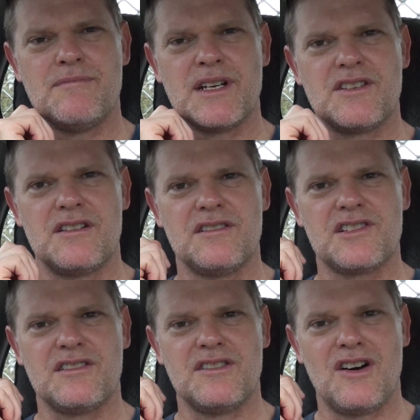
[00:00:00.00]

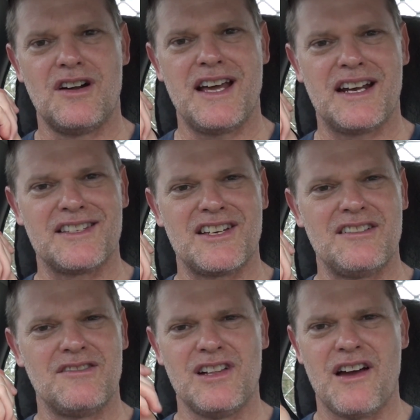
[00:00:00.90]
McDonald's a 9 out of
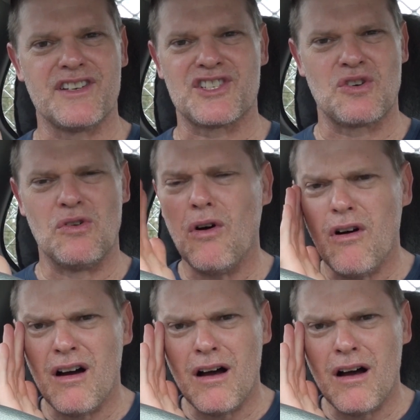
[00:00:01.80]
10 all over score?